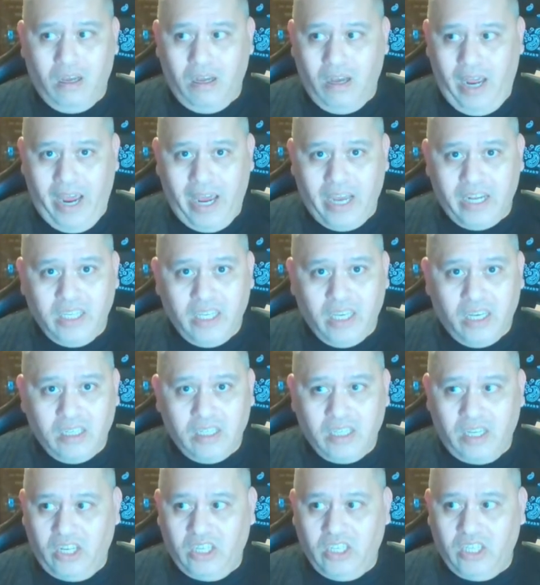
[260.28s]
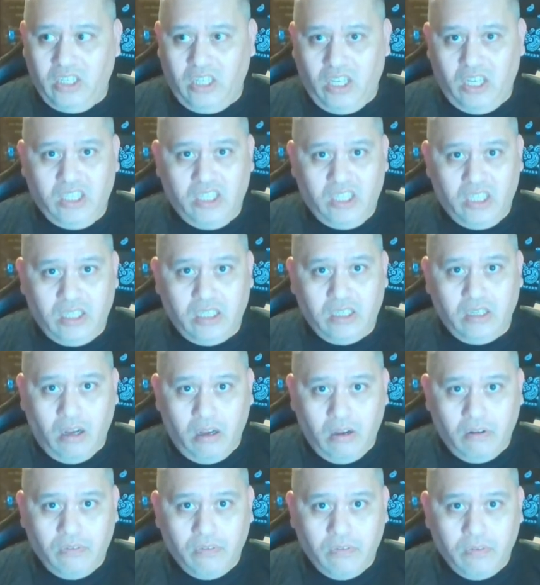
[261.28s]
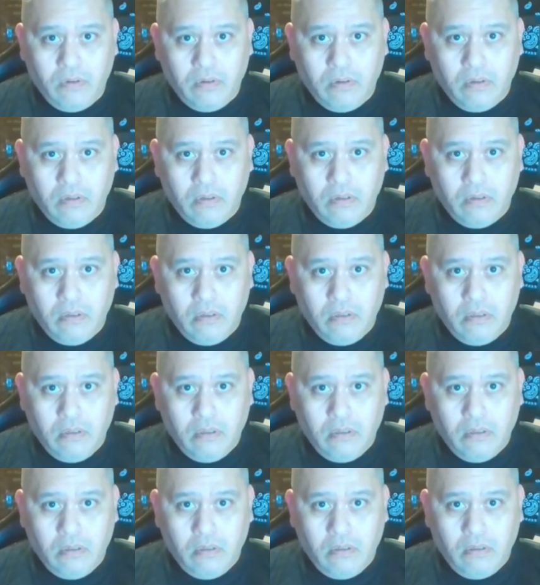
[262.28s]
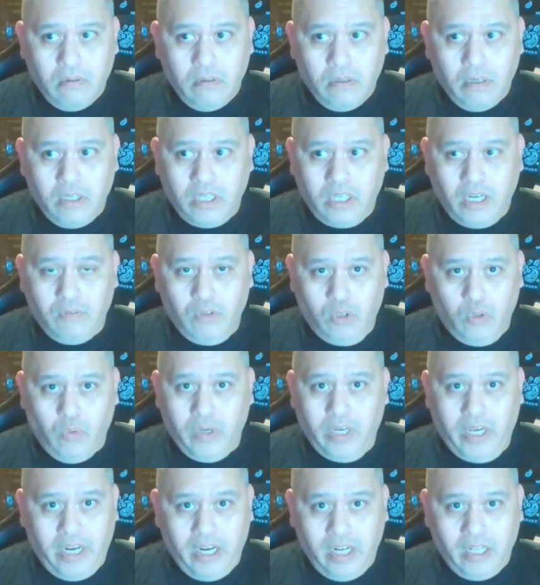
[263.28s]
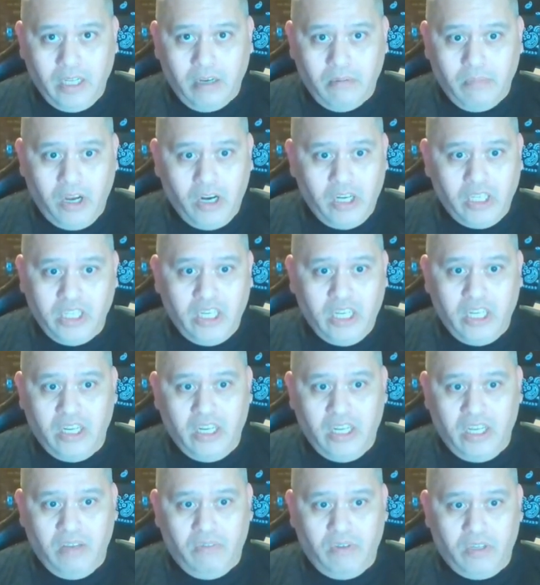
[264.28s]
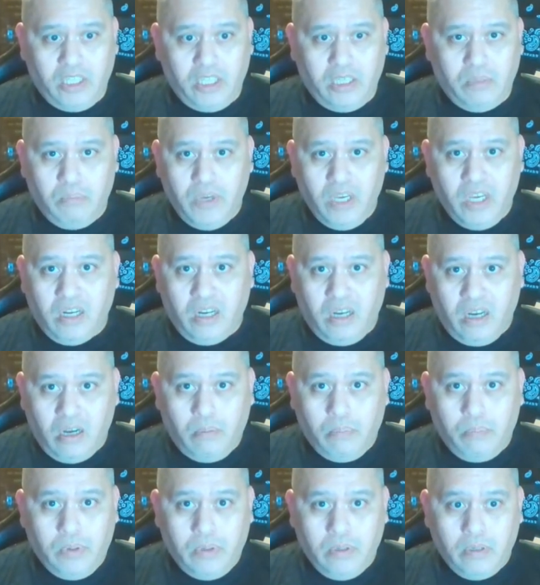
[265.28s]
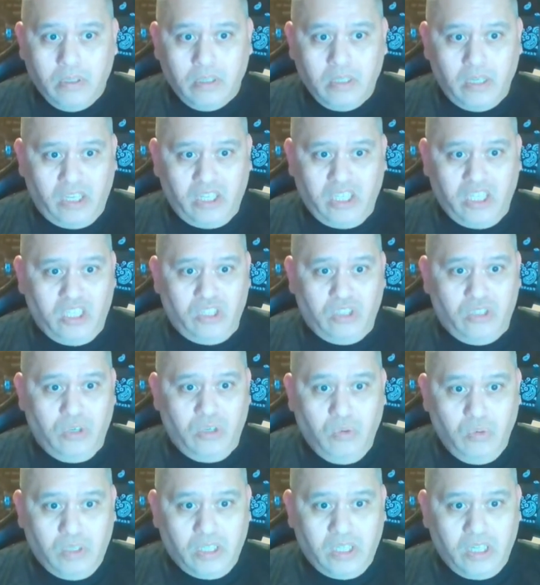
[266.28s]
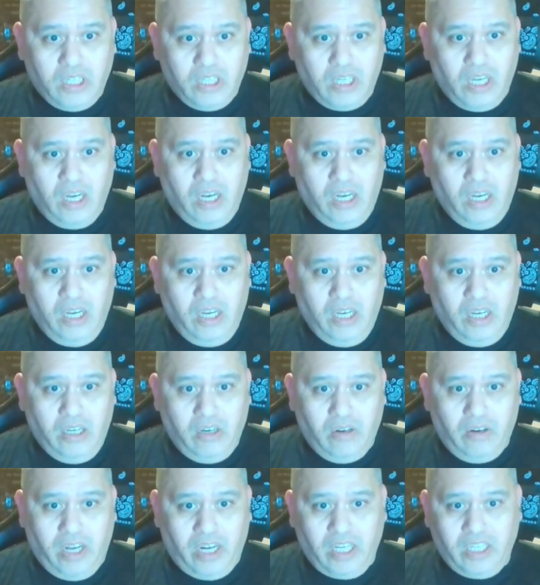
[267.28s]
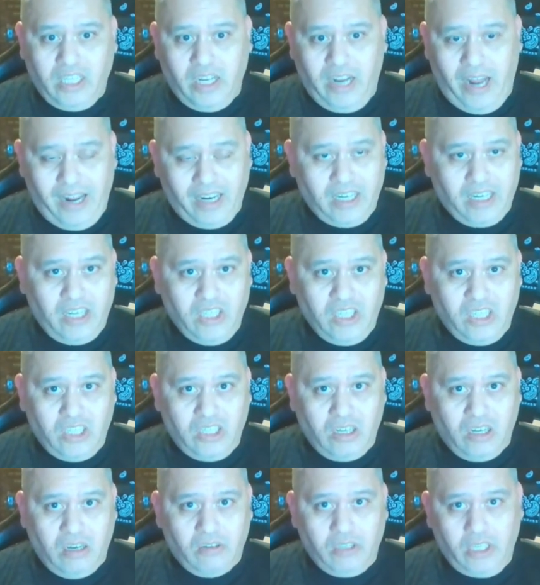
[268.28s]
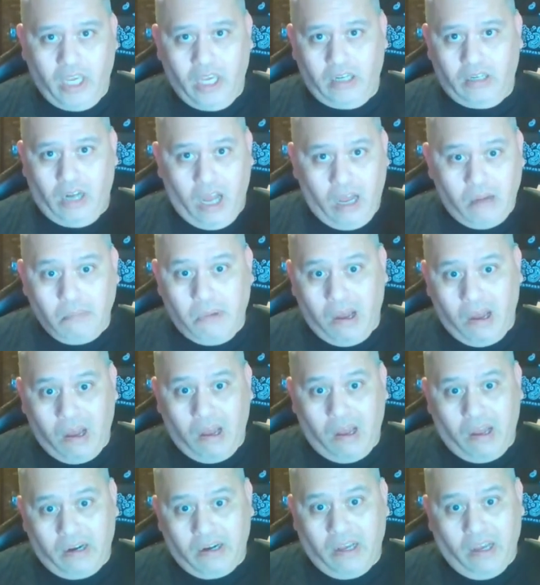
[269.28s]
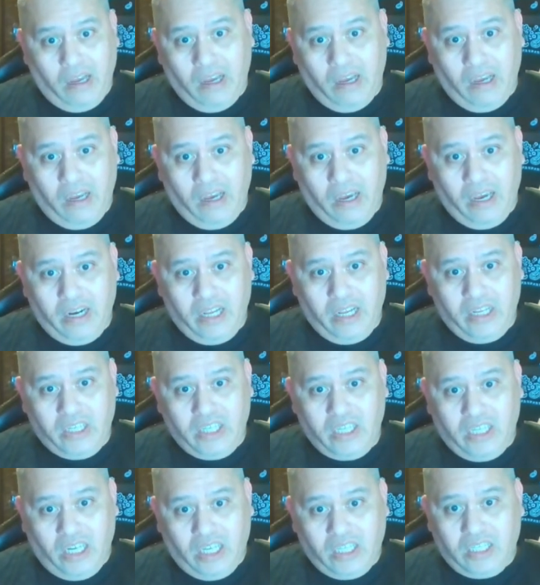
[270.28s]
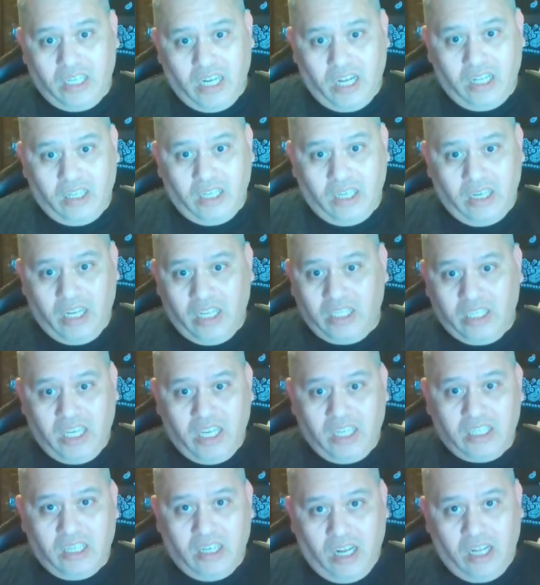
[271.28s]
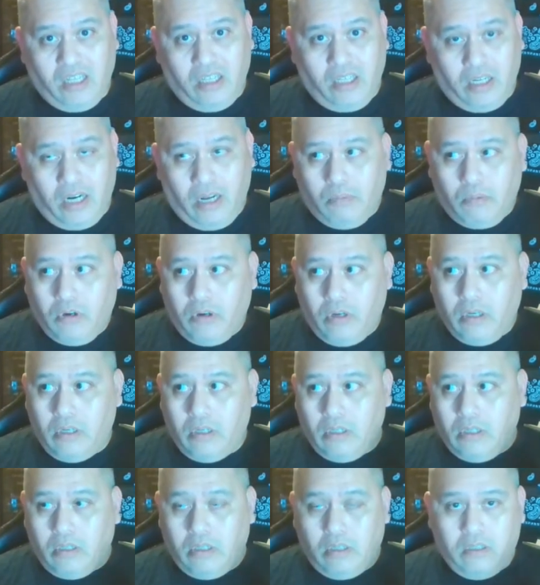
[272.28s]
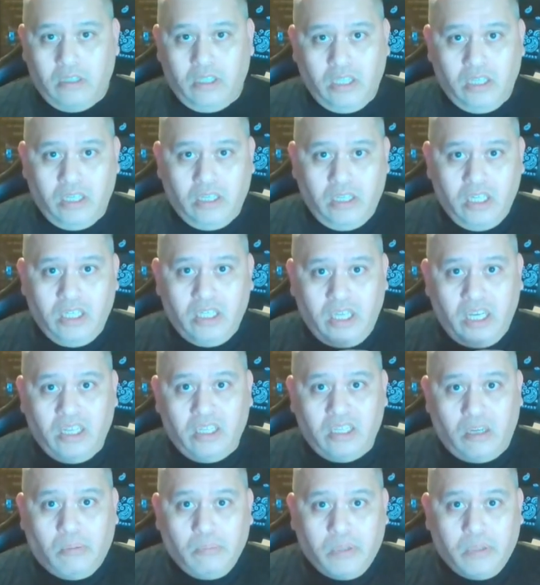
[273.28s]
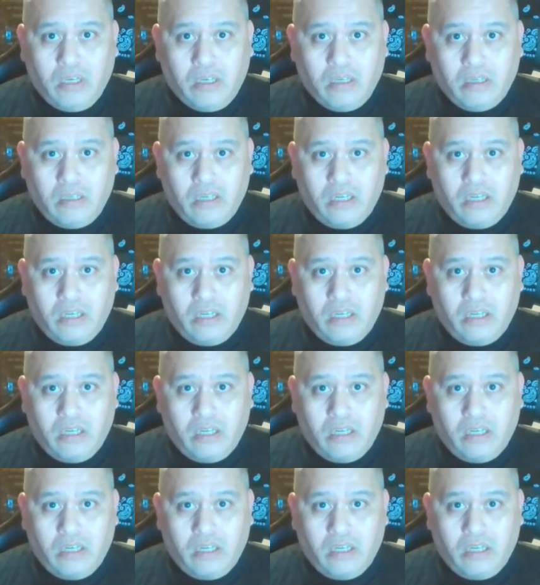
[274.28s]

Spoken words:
antics. Like, she thinks she's tough. Instead of doing anything about it, she didn't even speak up. Like, she's useless. You know, like I said, acting like she's tough, saying, come on. And then she does nothing and says nothing. I'm going, can she at least say something?